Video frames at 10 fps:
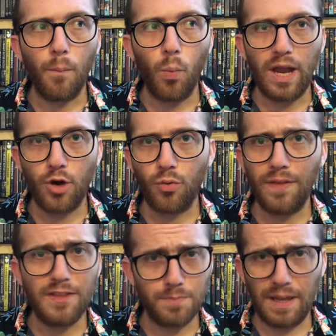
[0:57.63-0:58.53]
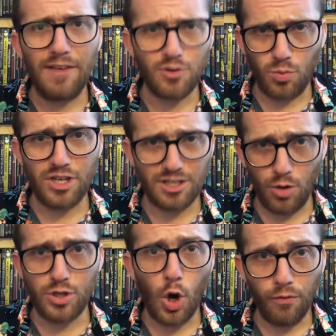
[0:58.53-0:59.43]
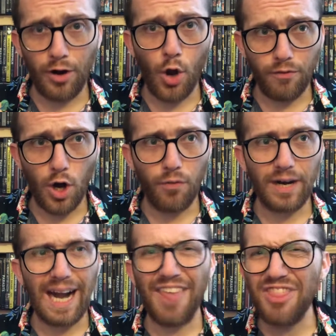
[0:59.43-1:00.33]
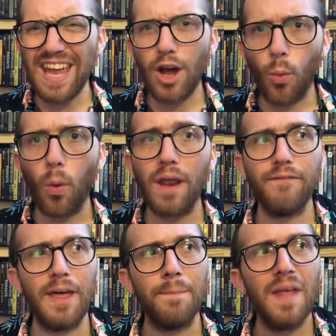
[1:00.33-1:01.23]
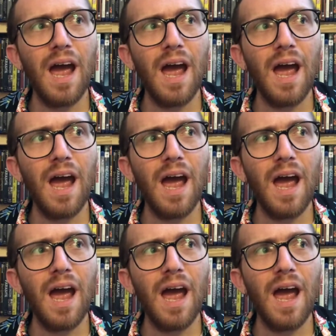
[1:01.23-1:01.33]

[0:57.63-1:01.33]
We create these playlists where it just goes over and over and over again. I think on one of them,